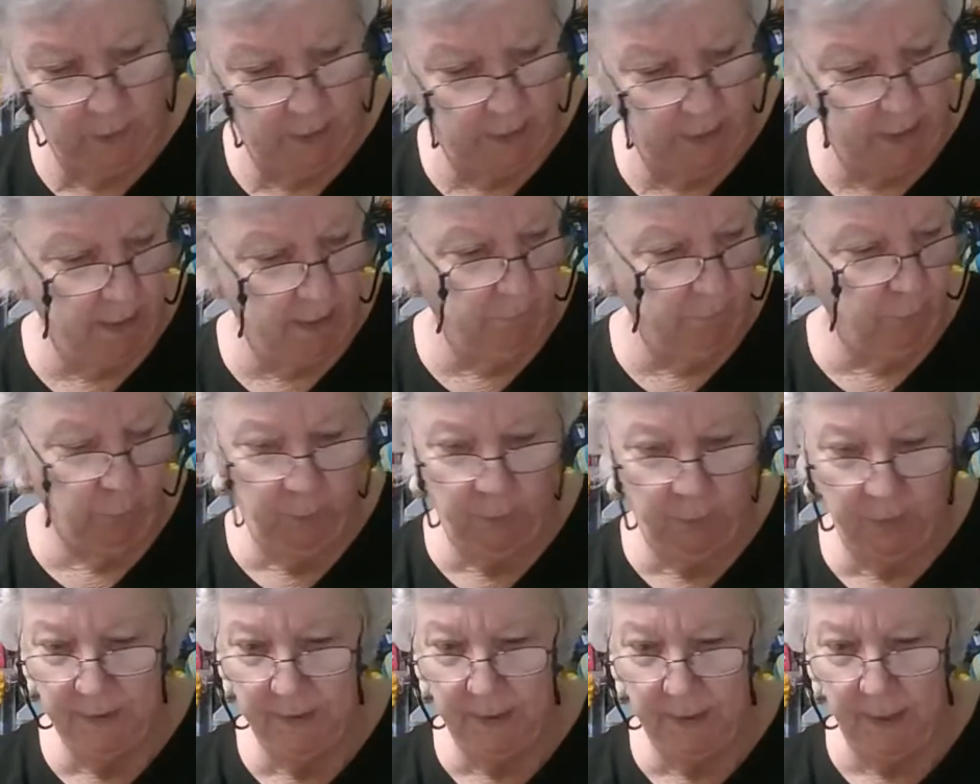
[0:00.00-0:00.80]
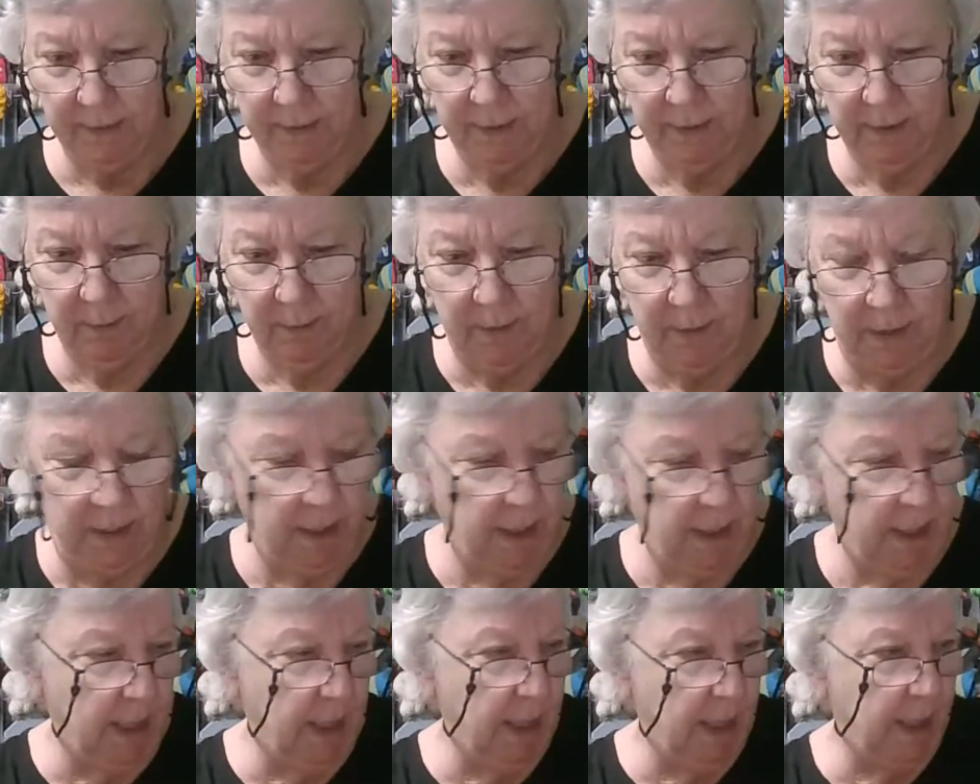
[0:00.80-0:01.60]
Whatever possessed
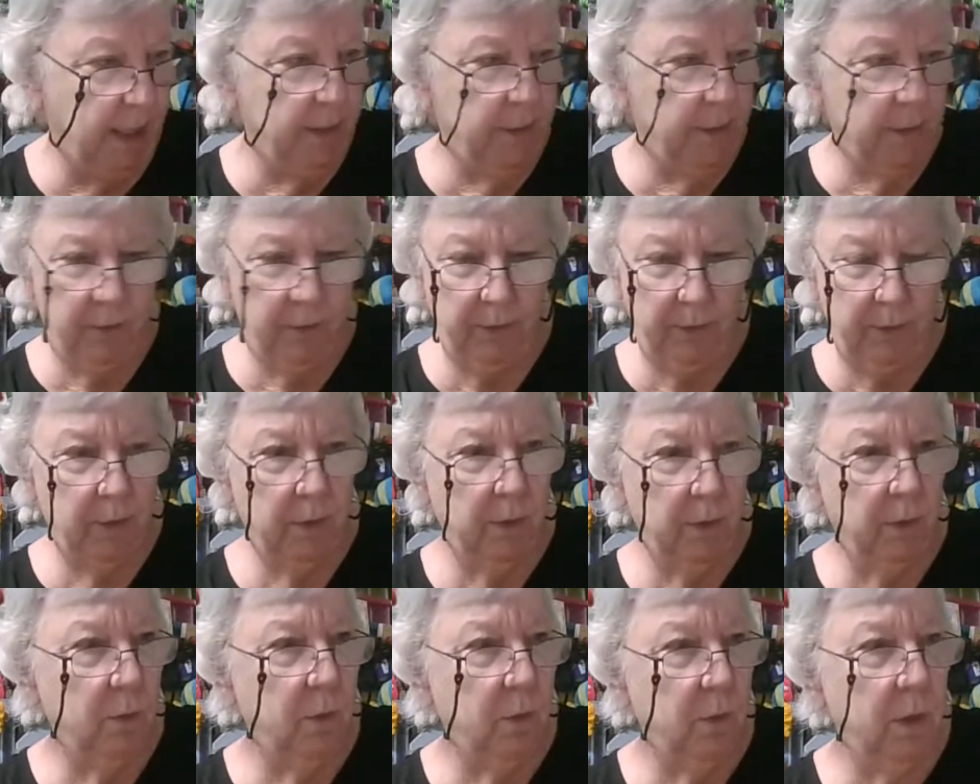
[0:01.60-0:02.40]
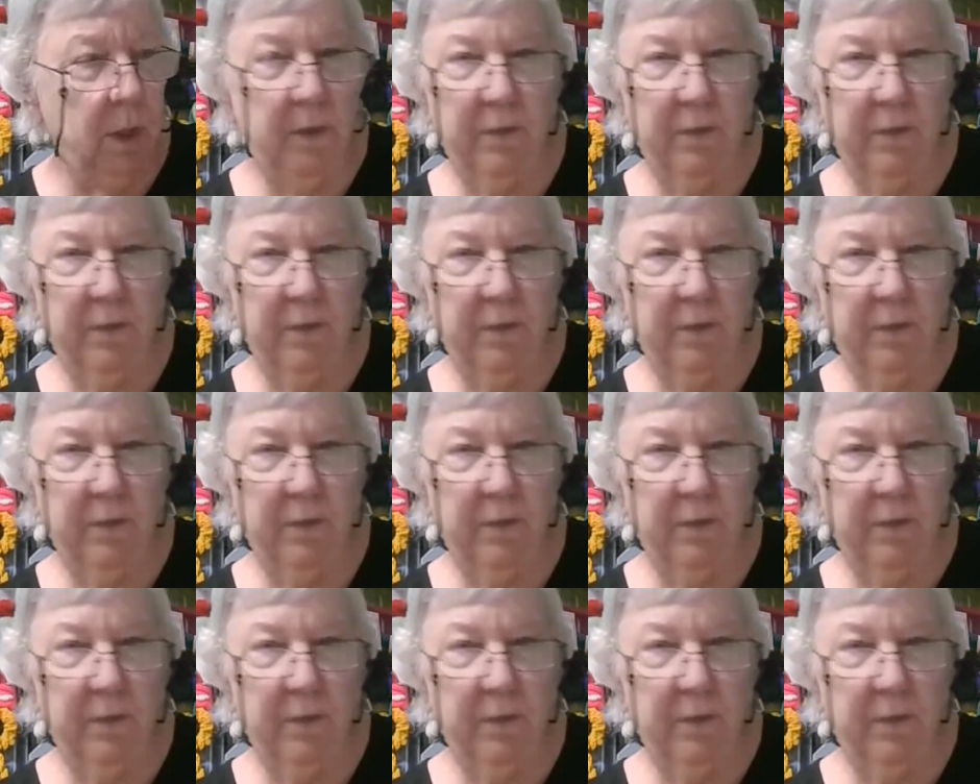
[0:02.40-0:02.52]
me? I don't know.